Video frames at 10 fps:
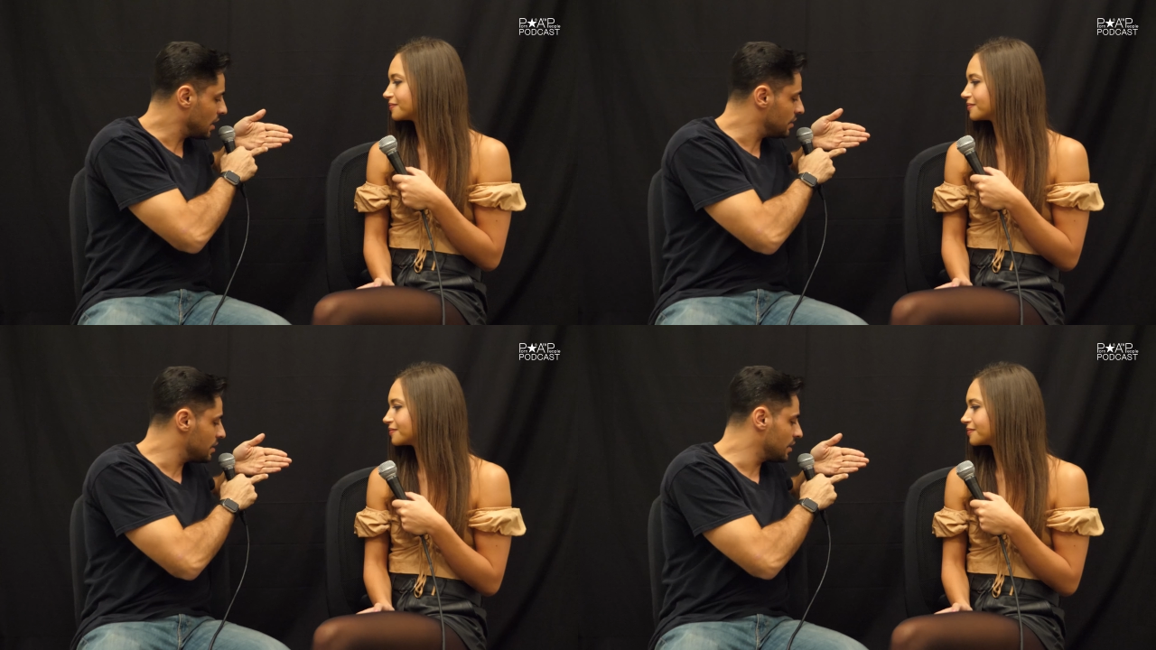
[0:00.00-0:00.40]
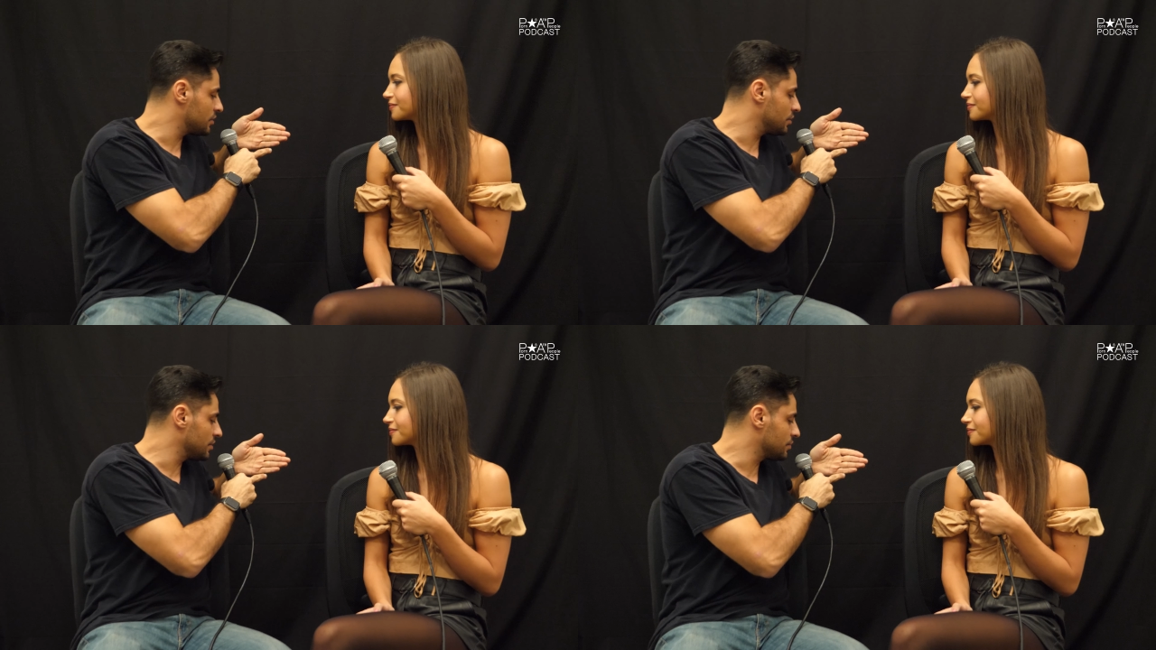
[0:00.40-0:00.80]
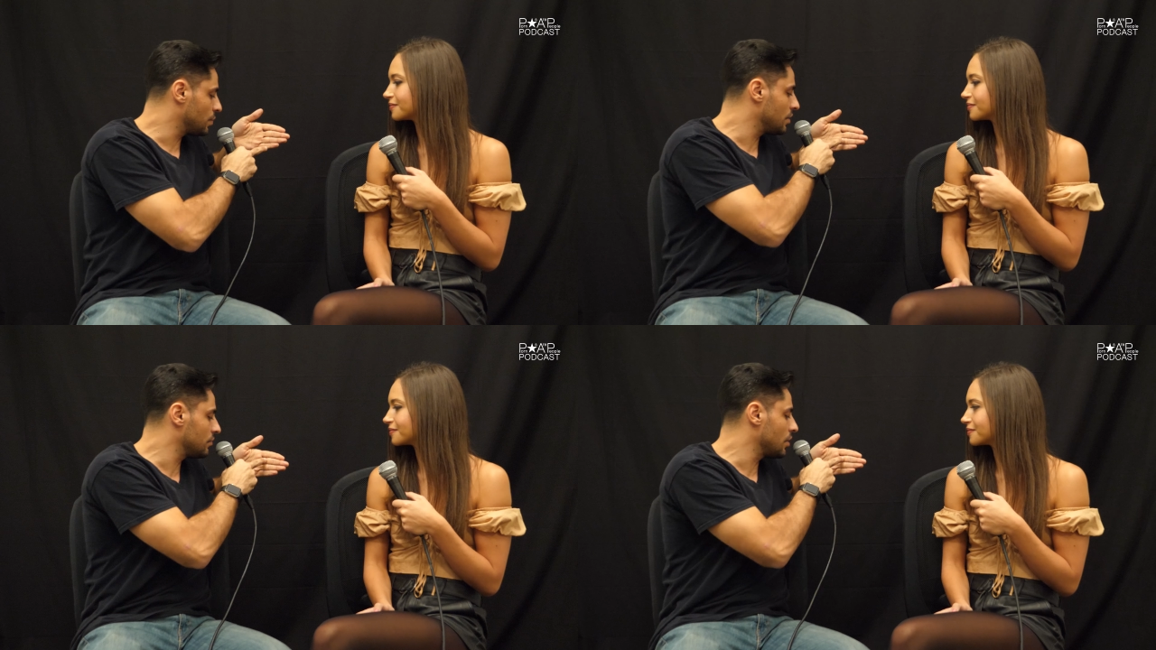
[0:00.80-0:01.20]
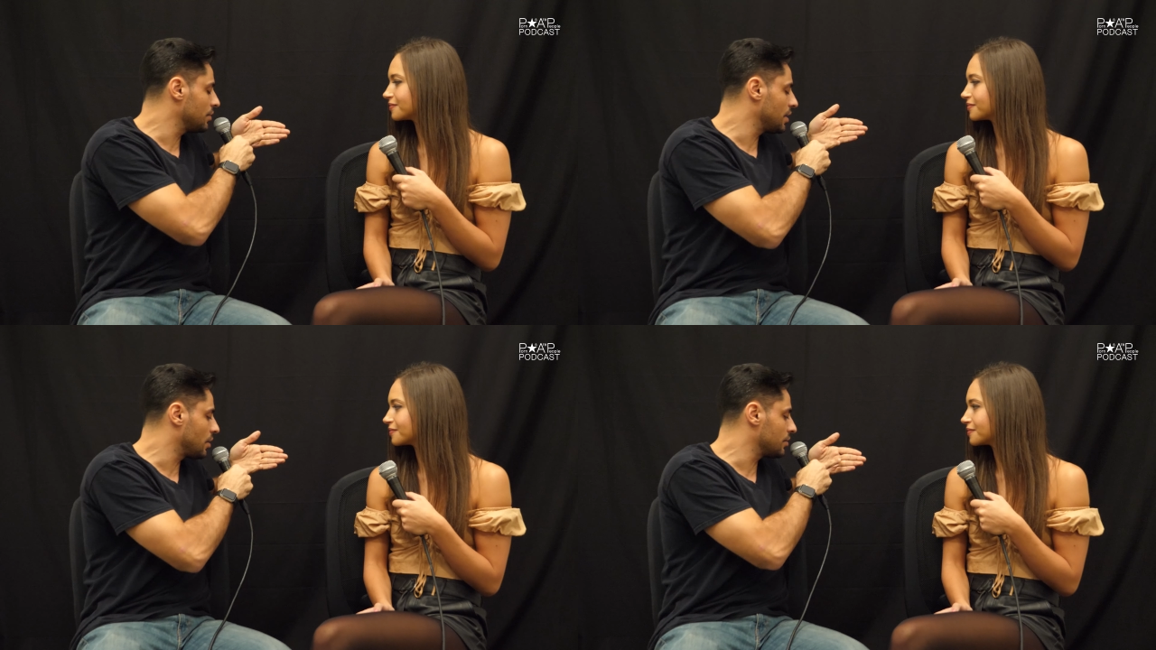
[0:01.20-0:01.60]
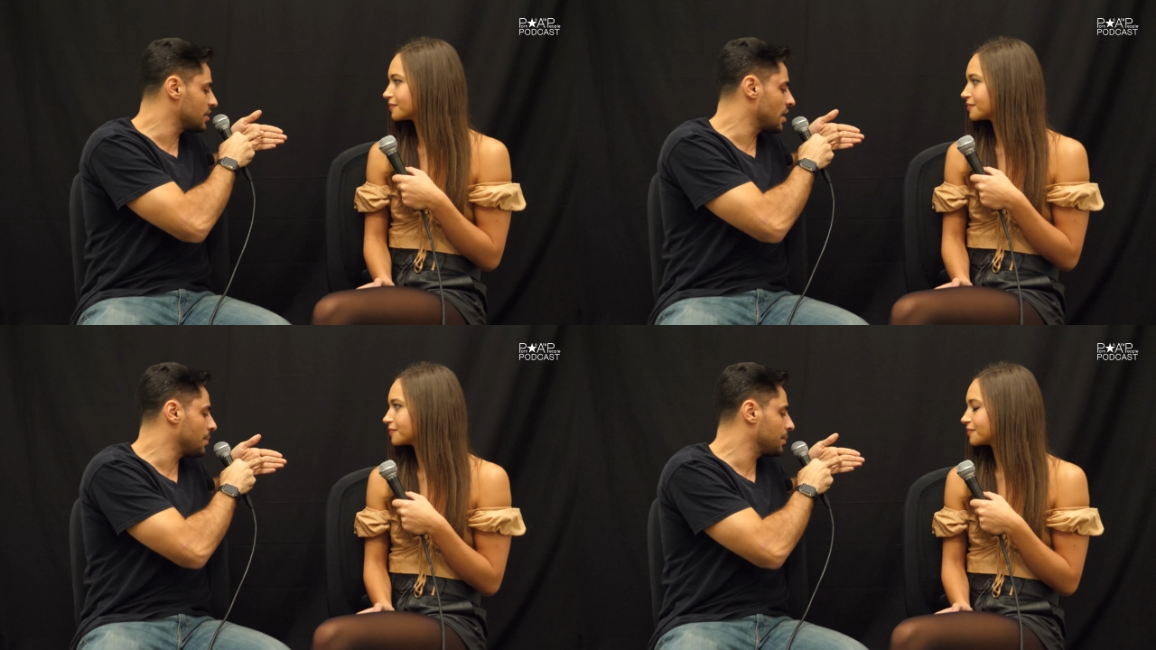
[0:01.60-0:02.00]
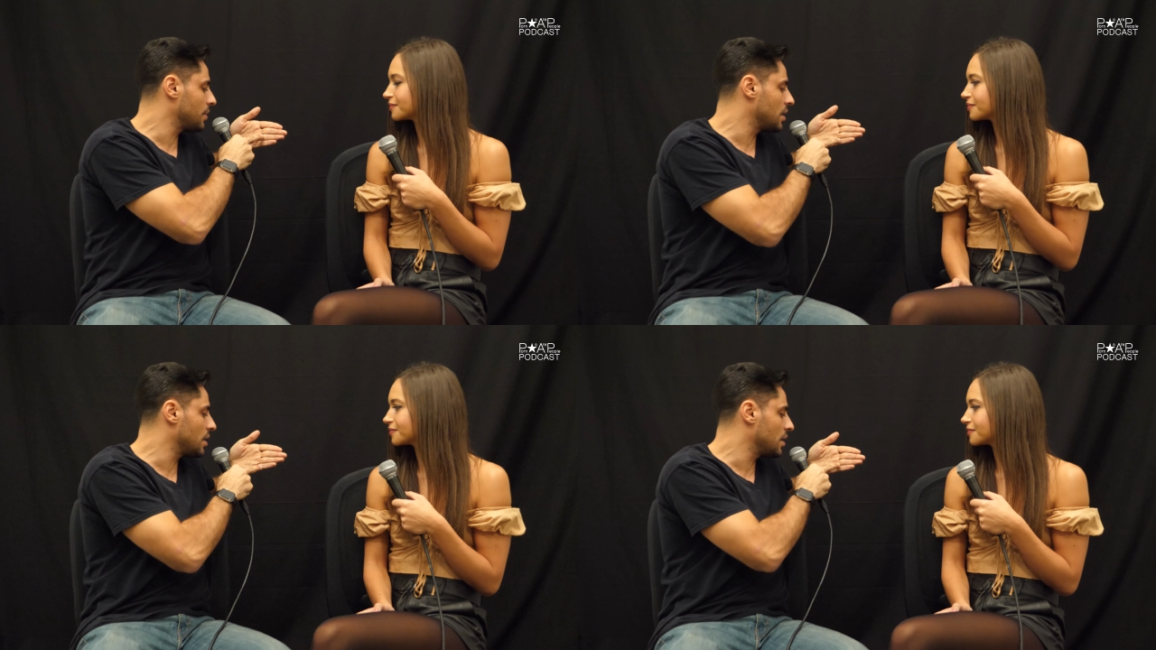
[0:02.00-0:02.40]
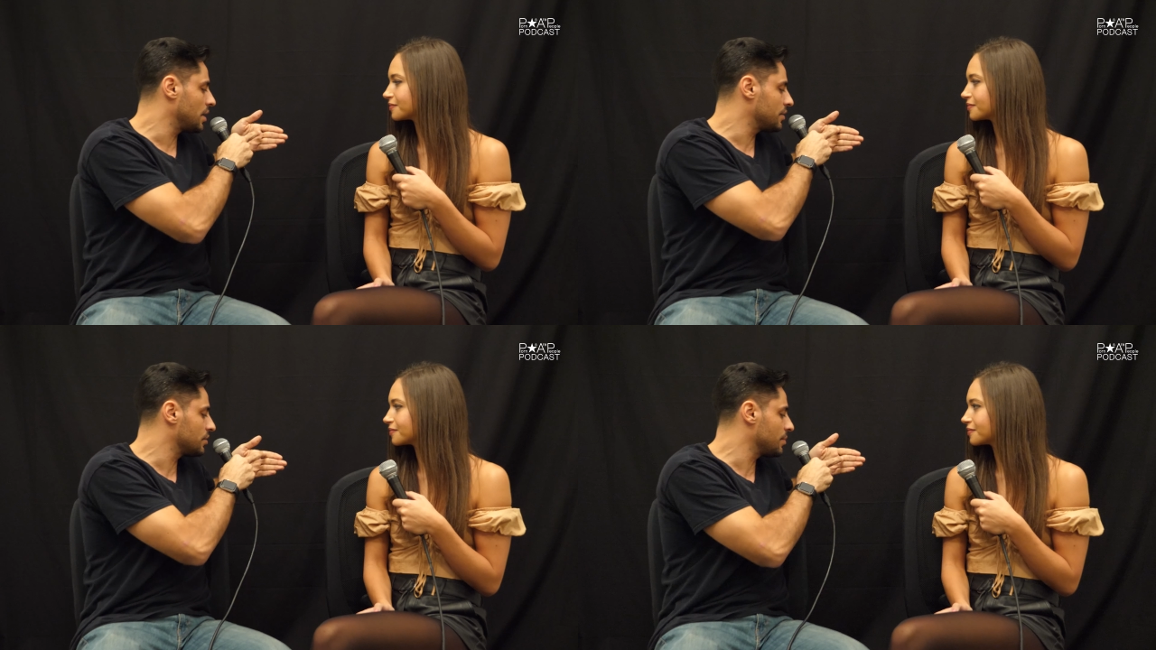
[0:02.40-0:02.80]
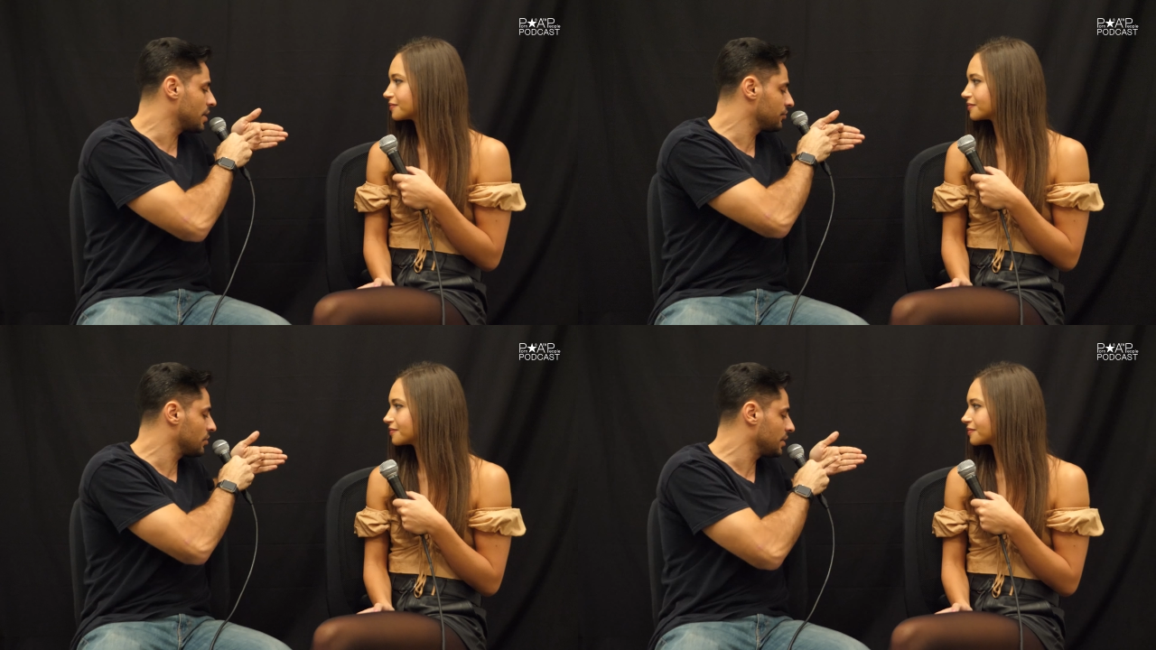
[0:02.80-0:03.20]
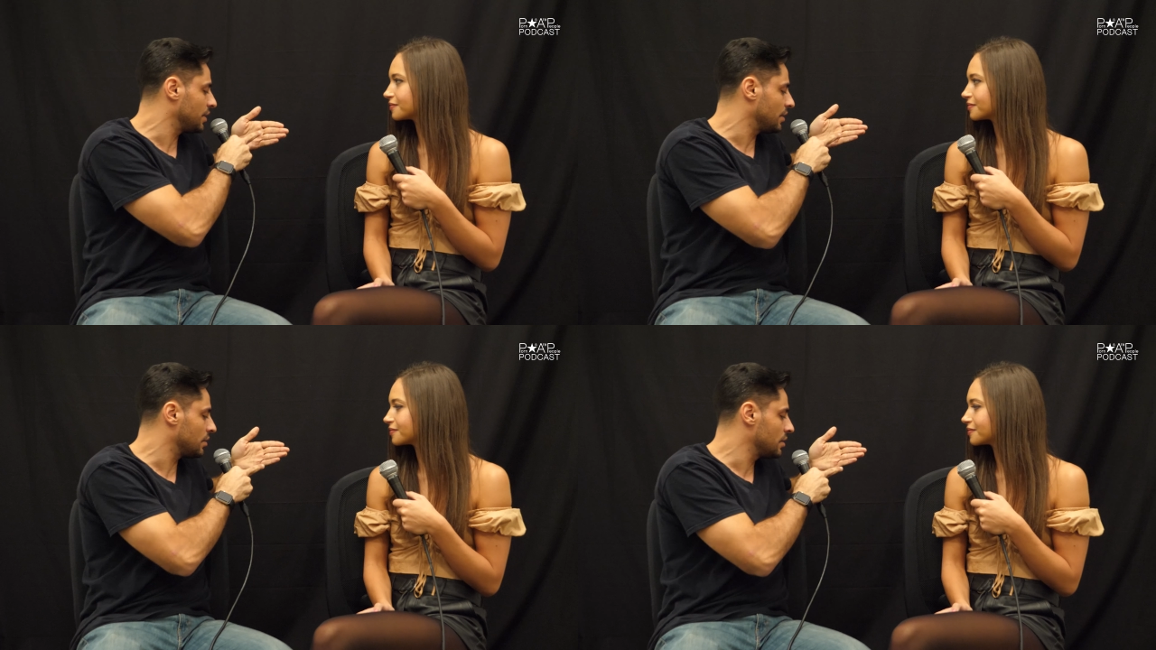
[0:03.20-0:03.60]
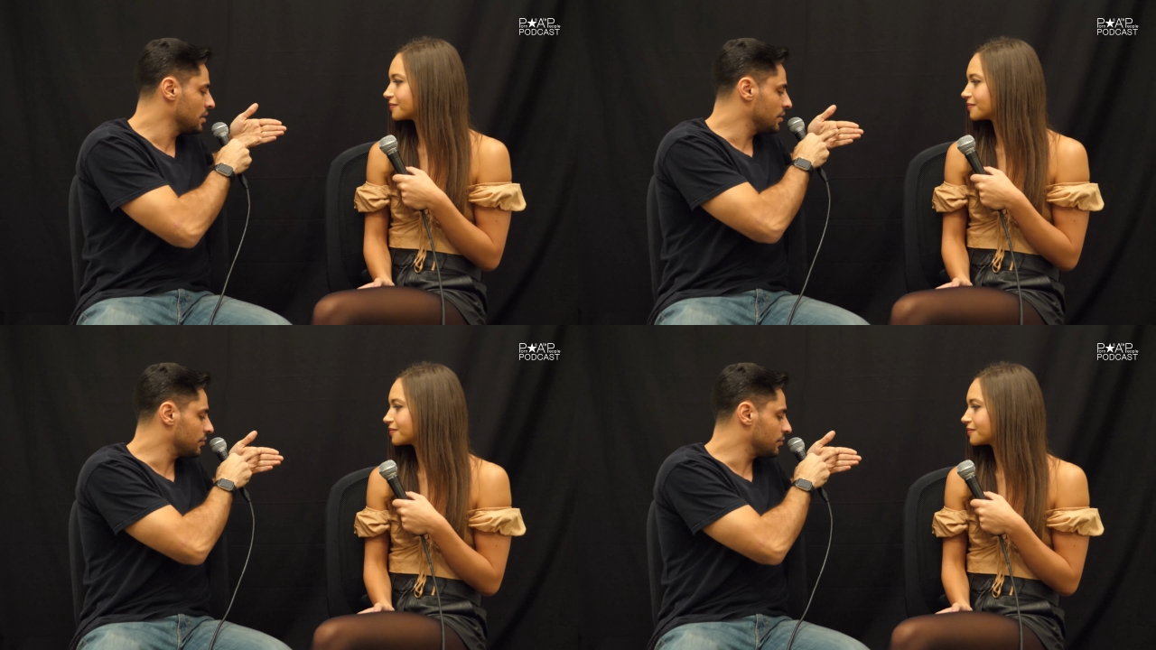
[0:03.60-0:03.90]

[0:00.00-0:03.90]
Speaker 1: and then so there's one road that goes up, uh, and so the mountains are all here,